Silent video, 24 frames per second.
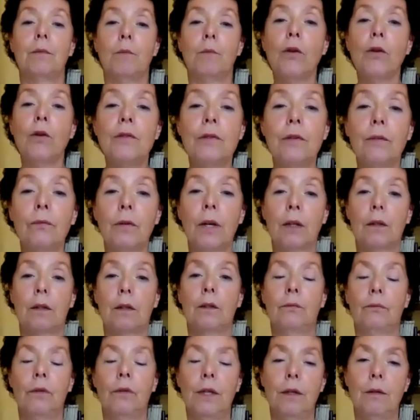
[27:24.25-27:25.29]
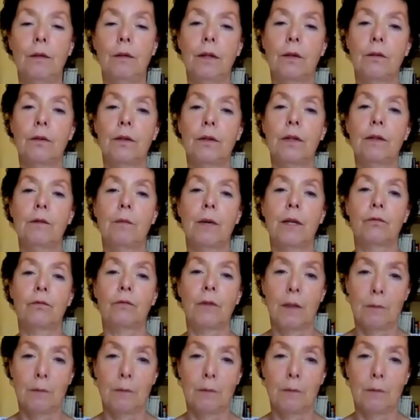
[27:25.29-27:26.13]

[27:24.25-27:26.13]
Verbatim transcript: most effectively nicotinamide